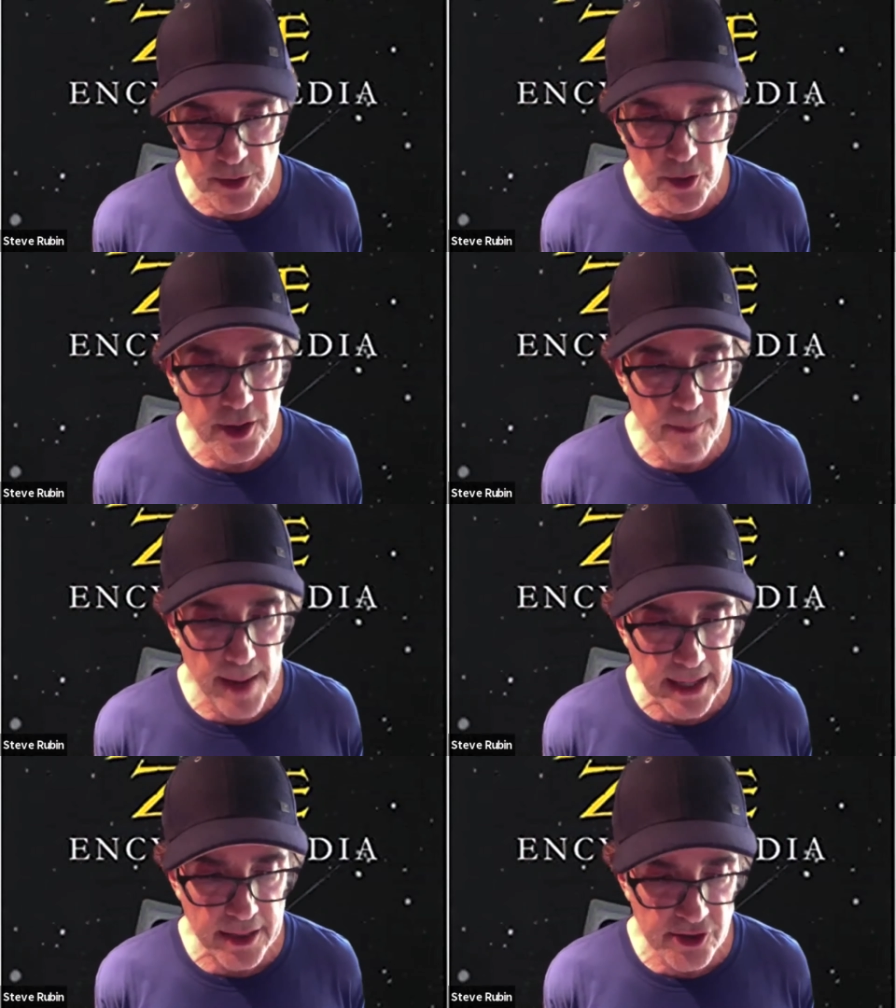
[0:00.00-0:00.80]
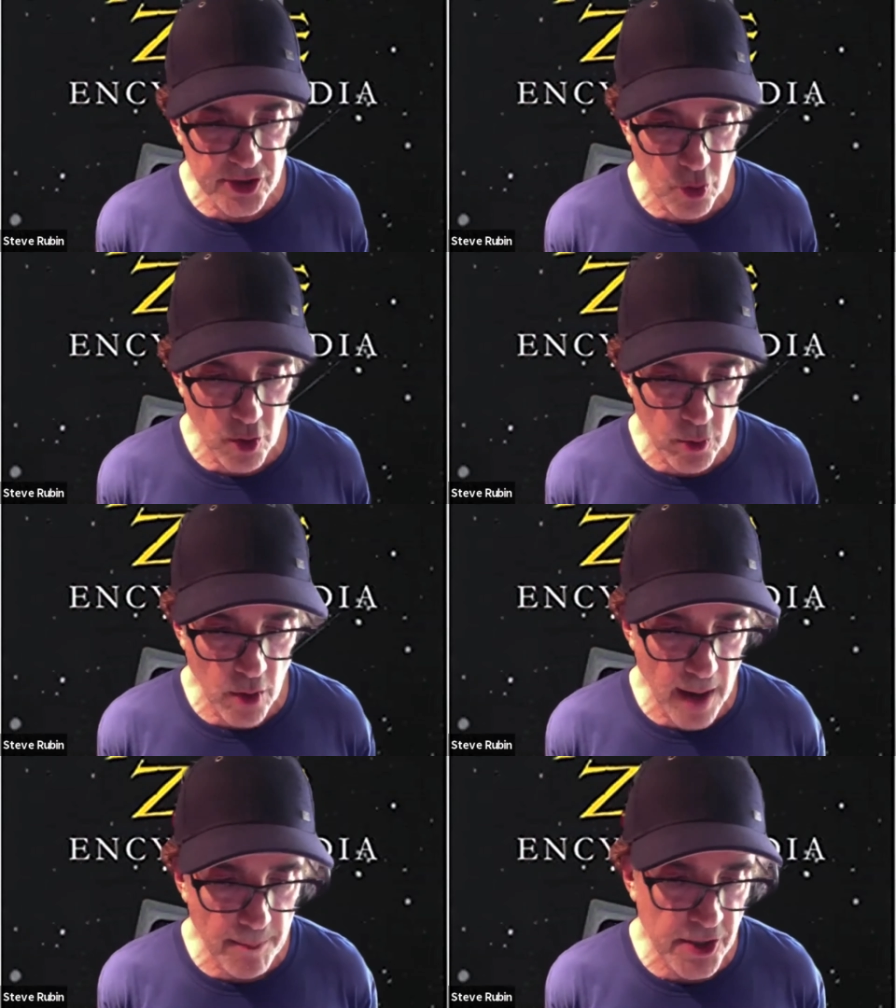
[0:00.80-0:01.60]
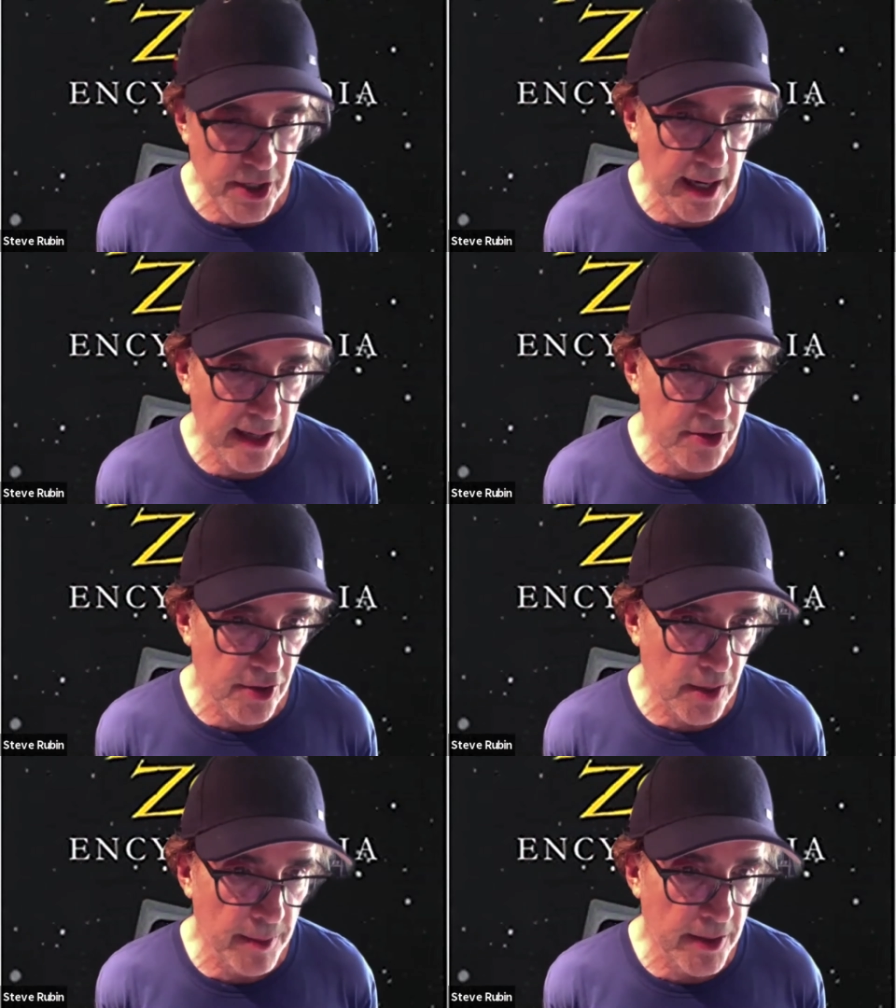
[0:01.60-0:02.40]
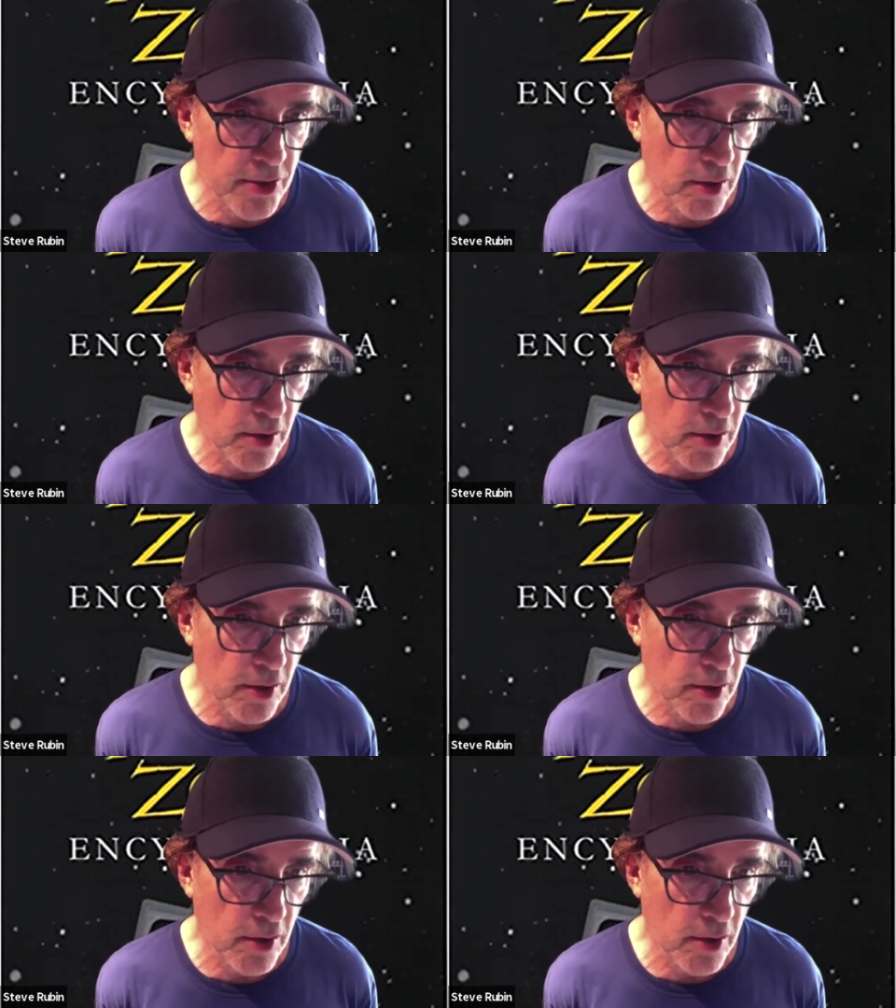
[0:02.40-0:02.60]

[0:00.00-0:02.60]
You can make this story, Rod, but you got to turn him into a